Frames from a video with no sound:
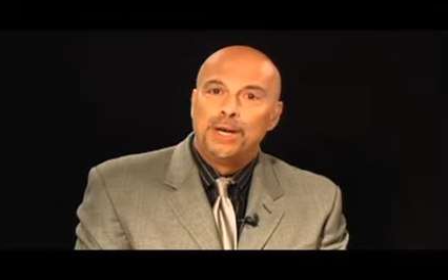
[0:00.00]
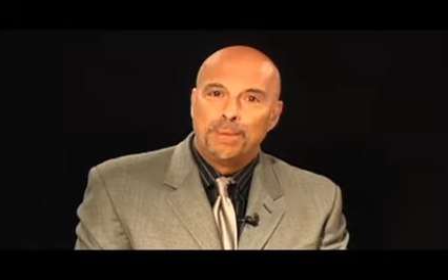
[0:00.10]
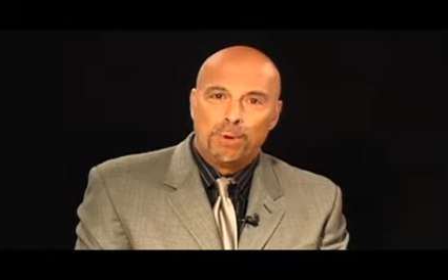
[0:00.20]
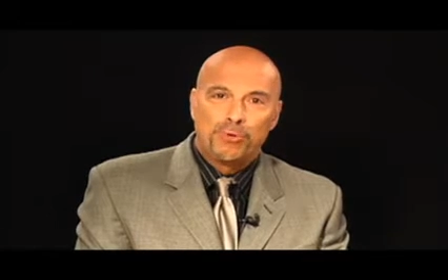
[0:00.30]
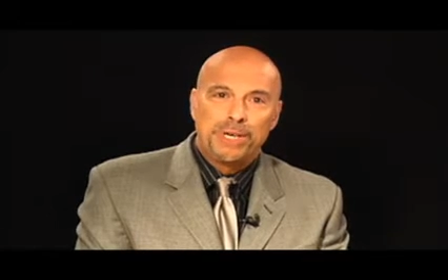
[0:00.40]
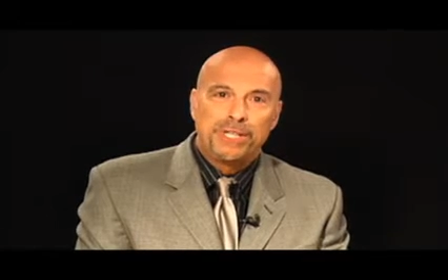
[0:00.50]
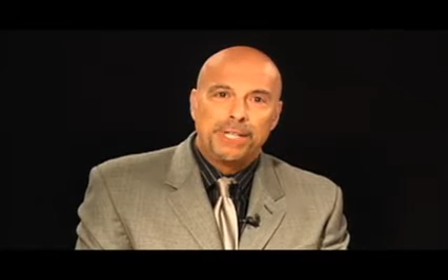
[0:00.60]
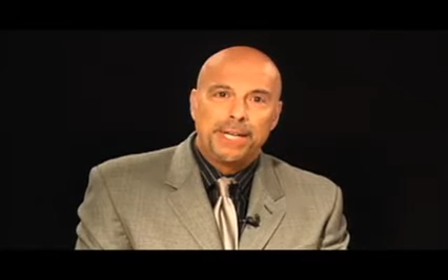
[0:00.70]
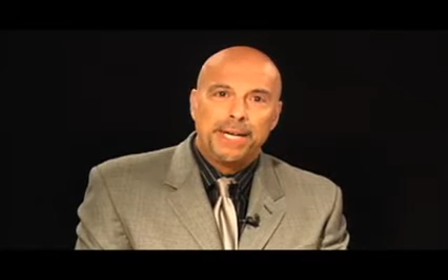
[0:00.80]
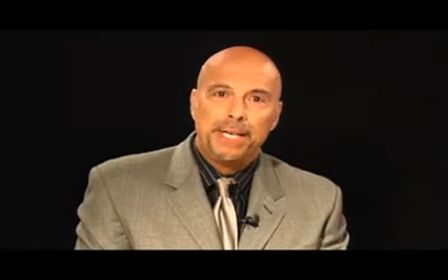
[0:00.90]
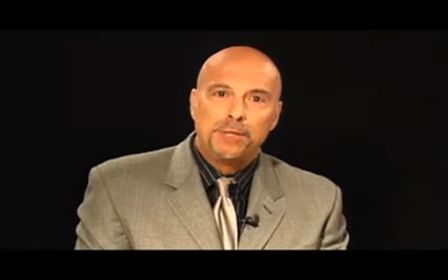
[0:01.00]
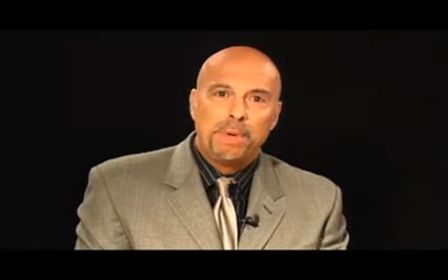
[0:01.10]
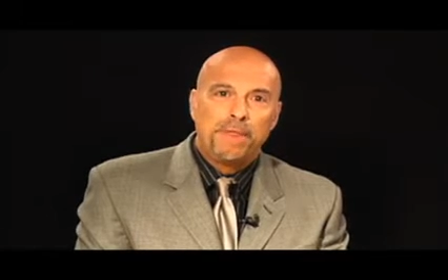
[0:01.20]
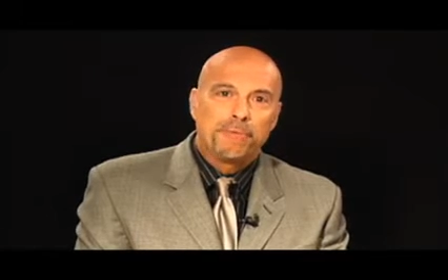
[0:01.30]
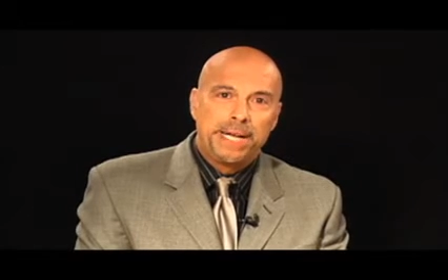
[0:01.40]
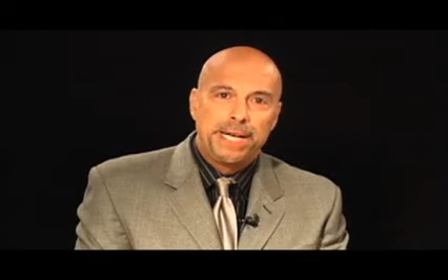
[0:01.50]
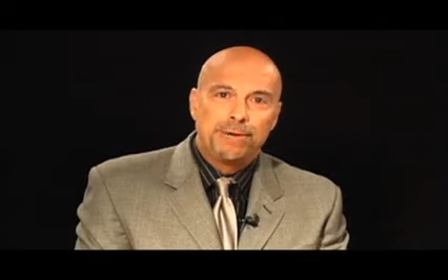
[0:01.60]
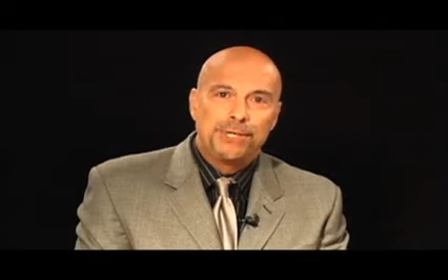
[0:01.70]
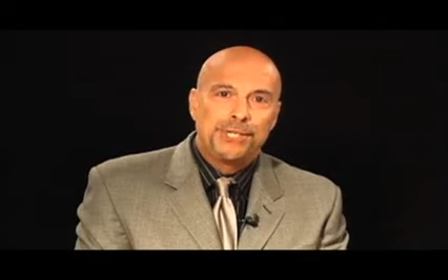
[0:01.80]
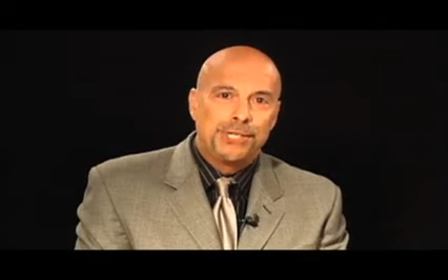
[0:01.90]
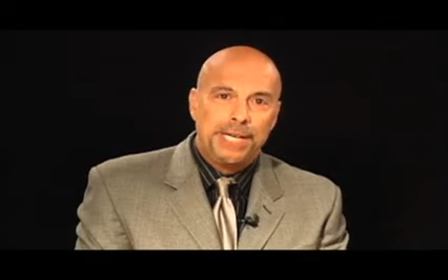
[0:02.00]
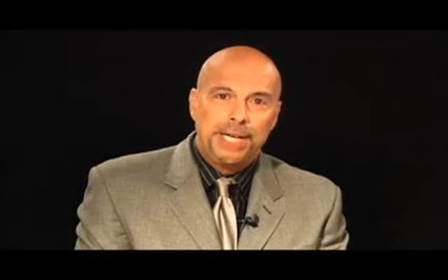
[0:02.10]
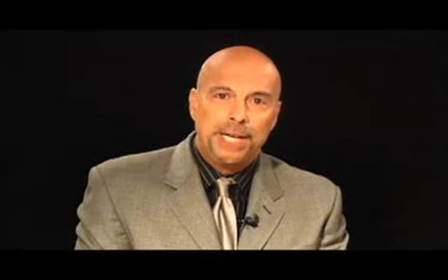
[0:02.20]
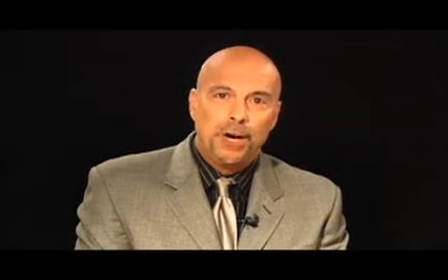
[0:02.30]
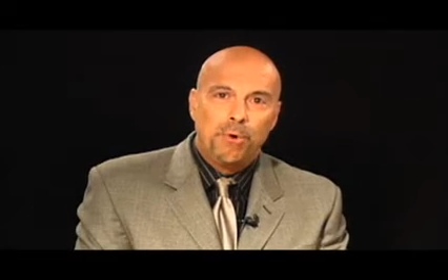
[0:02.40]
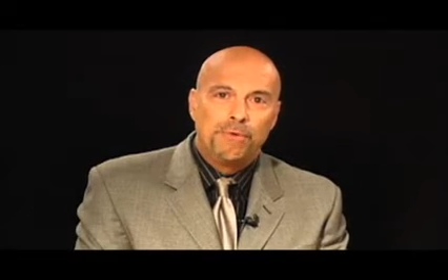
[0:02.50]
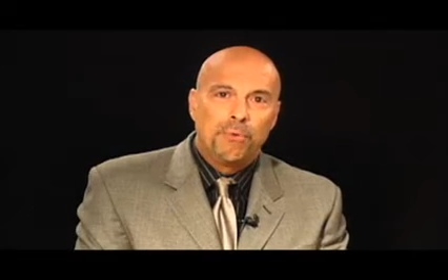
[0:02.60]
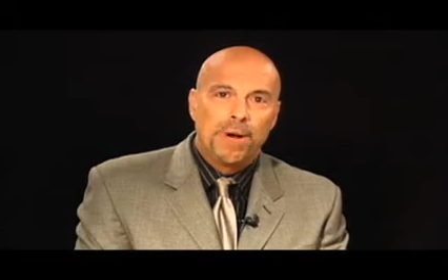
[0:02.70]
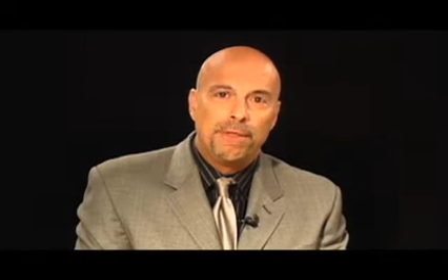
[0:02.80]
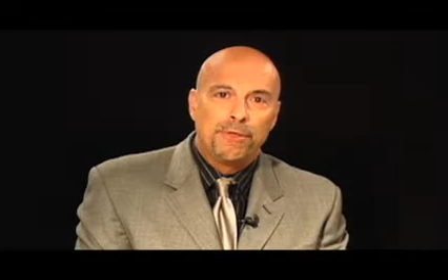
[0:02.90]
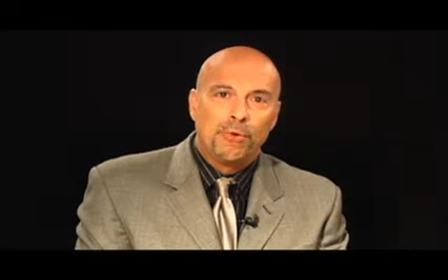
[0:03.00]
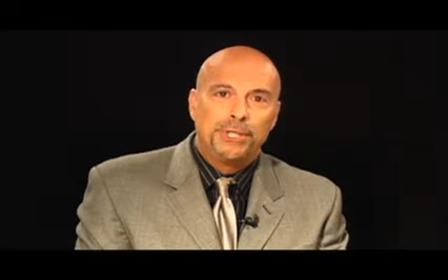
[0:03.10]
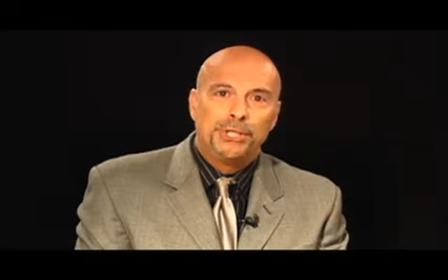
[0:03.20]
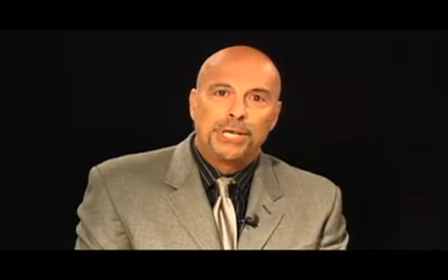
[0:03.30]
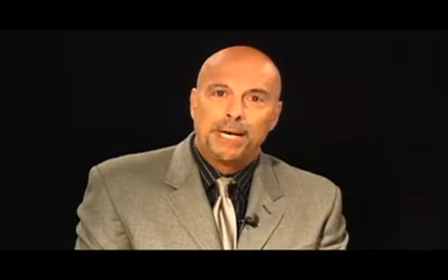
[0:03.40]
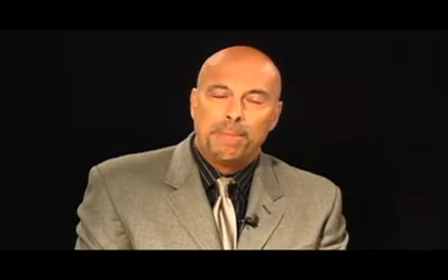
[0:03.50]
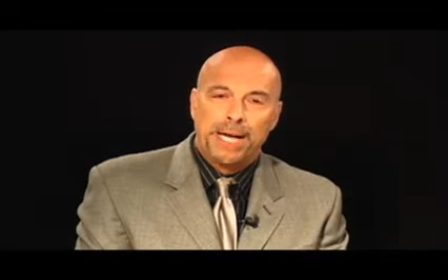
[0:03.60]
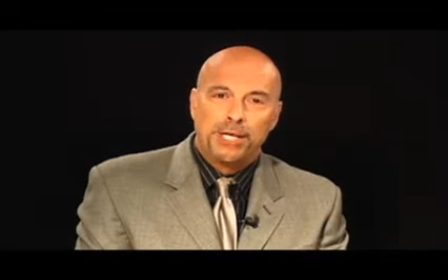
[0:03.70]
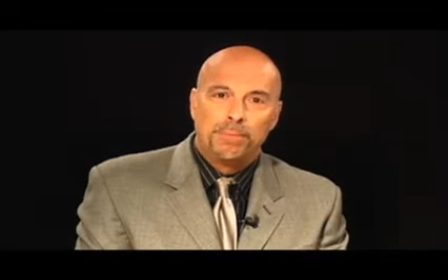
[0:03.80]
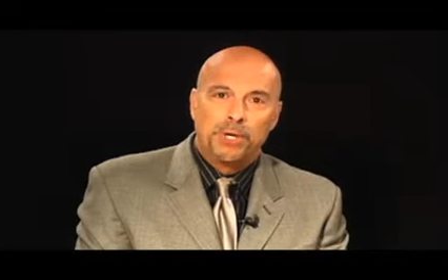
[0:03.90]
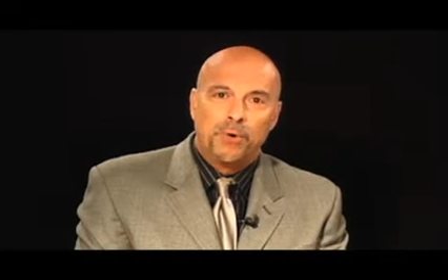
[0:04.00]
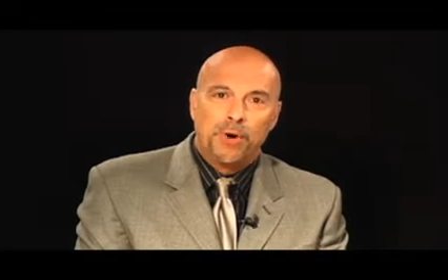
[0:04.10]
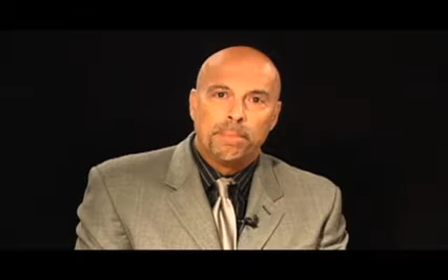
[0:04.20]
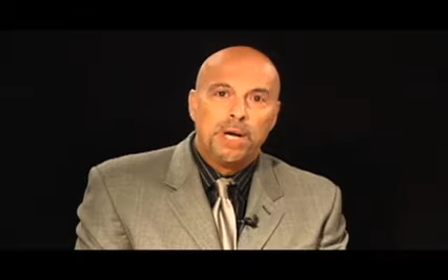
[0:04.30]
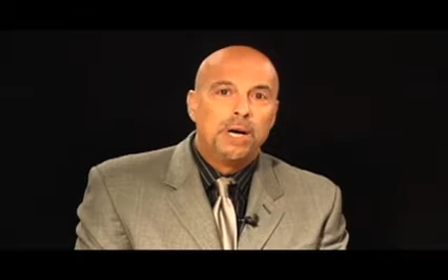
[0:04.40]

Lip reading: Most recently, he spent 3 years as CEO of Grant Thornton China Management Corp.